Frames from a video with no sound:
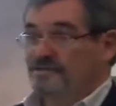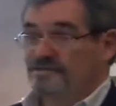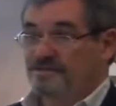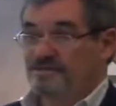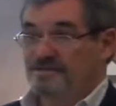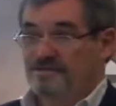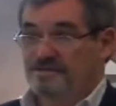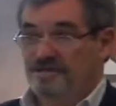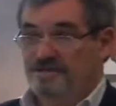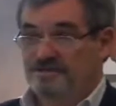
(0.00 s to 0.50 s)

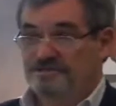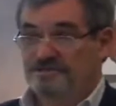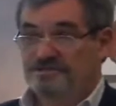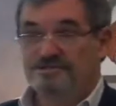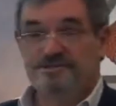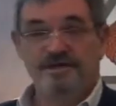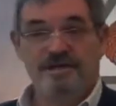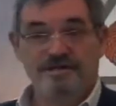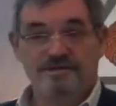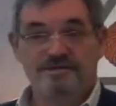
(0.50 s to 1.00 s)
in the
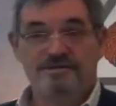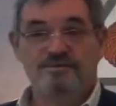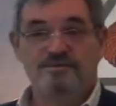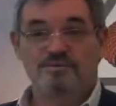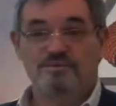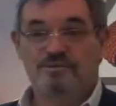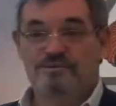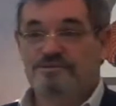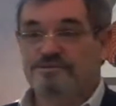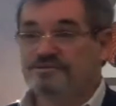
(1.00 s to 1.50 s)
nation, and in the
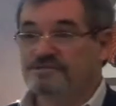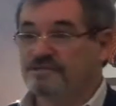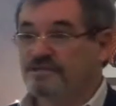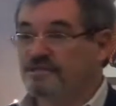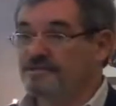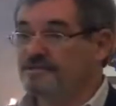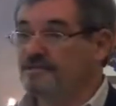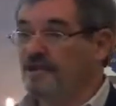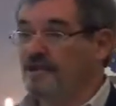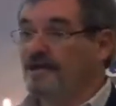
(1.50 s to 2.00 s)
world
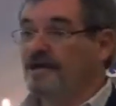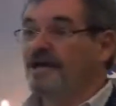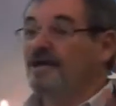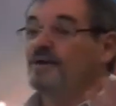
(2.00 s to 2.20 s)
said,